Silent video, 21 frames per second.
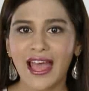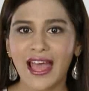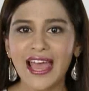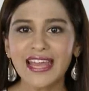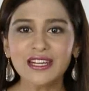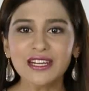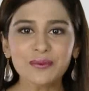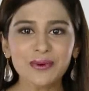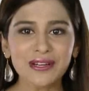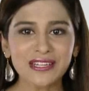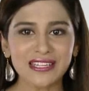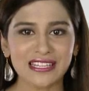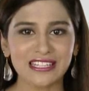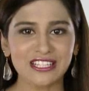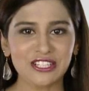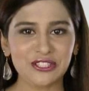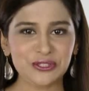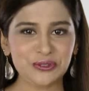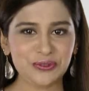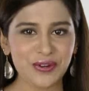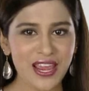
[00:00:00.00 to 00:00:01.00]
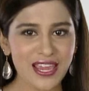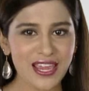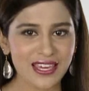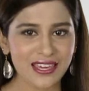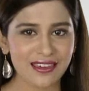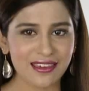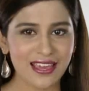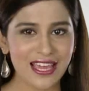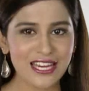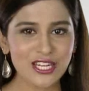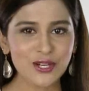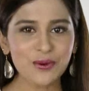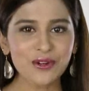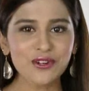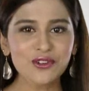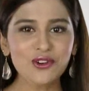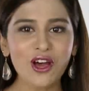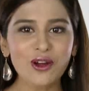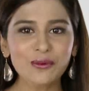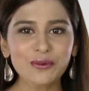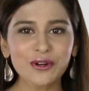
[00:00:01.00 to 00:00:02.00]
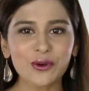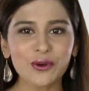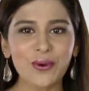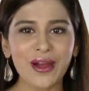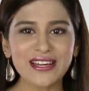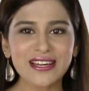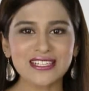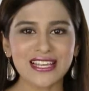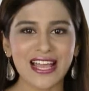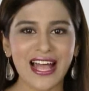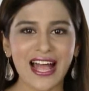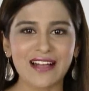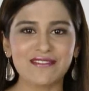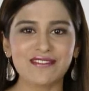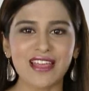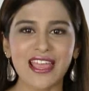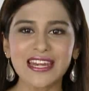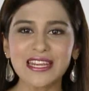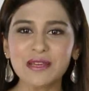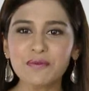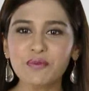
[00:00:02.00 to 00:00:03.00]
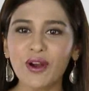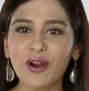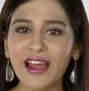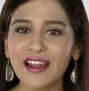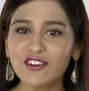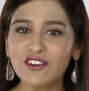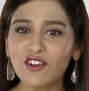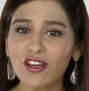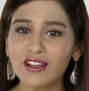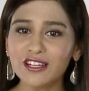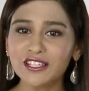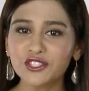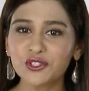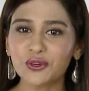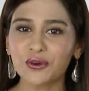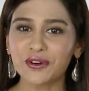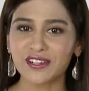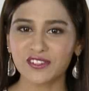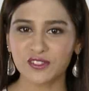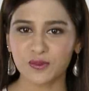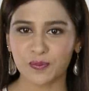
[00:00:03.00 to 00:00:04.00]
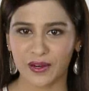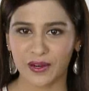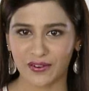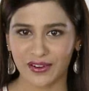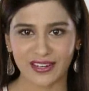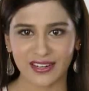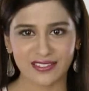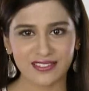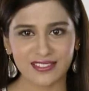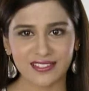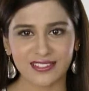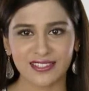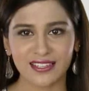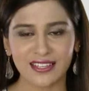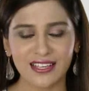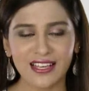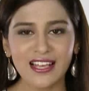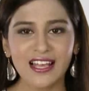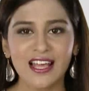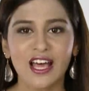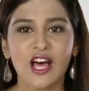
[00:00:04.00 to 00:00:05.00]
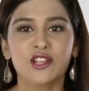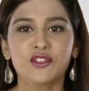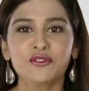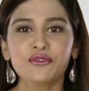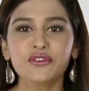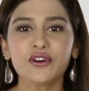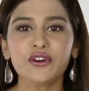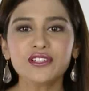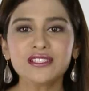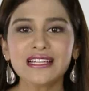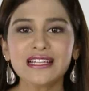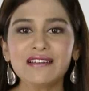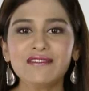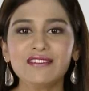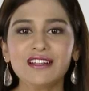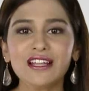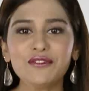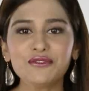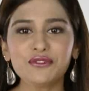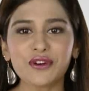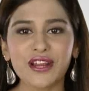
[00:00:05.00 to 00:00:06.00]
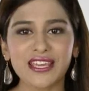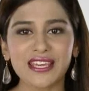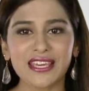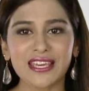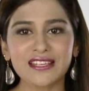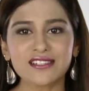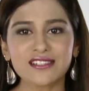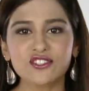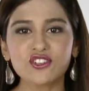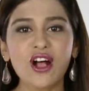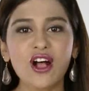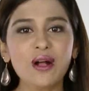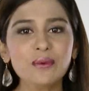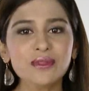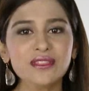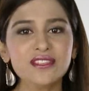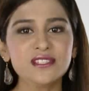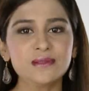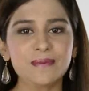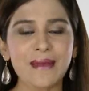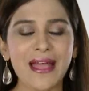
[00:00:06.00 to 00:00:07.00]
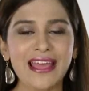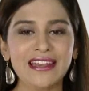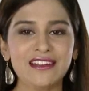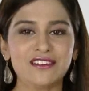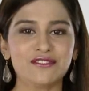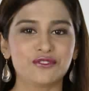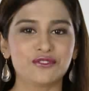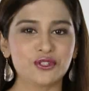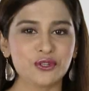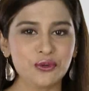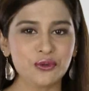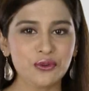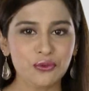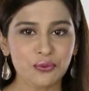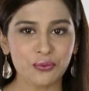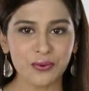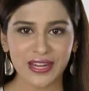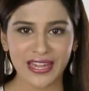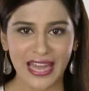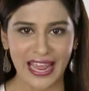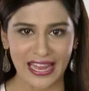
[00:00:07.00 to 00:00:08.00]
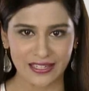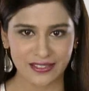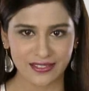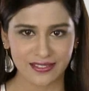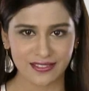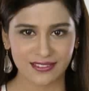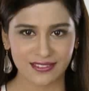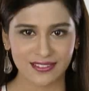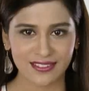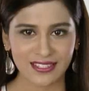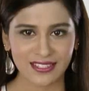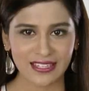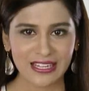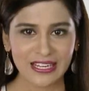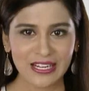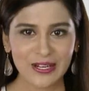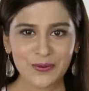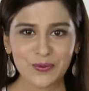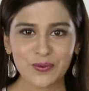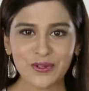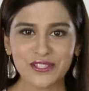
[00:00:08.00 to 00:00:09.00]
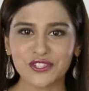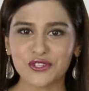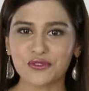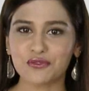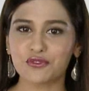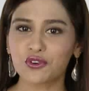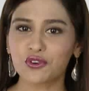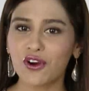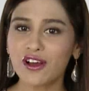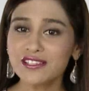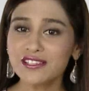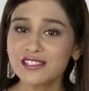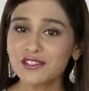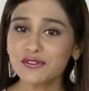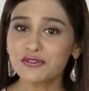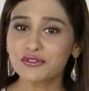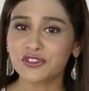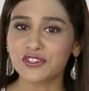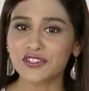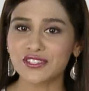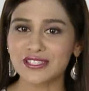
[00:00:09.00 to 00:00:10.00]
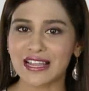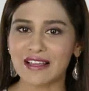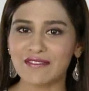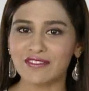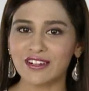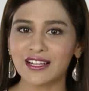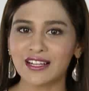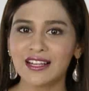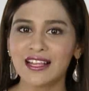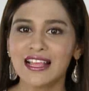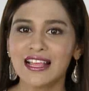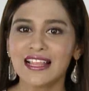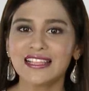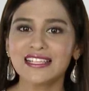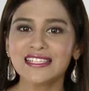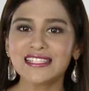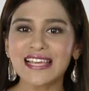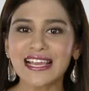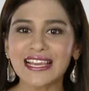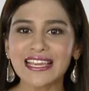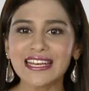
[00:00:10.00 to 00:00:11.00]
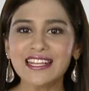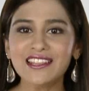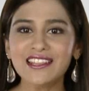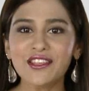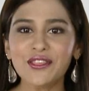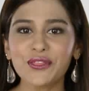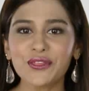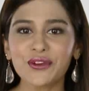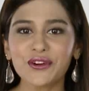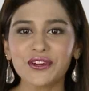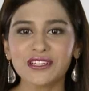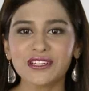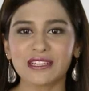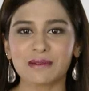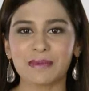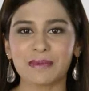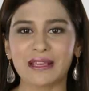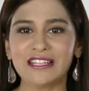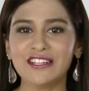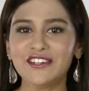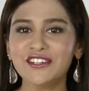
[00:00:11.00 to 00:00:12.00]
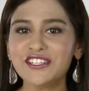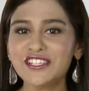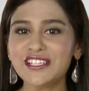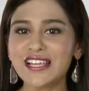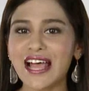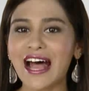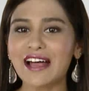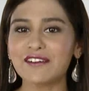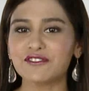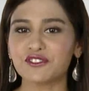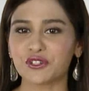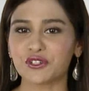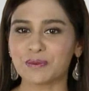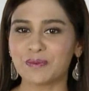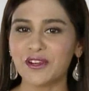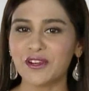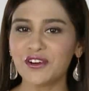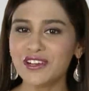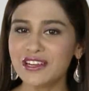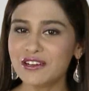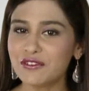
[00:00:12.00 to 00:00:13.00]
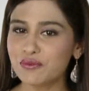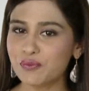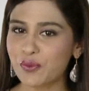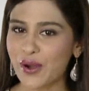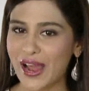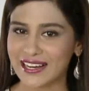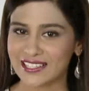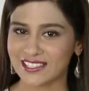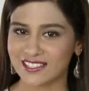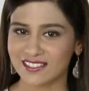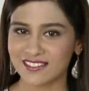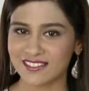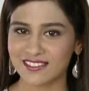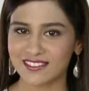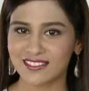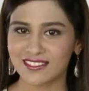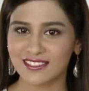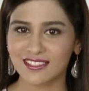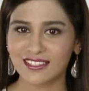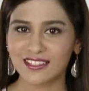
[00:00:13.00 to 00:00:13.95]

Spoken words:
Anyone can learn Reiki, and you are not required to have any prior knowledge or experience. The first level of Reiki is taught with a span of 2 to 3 days. Once you've crossed the first level, the second and the third can be learned after a period of practice.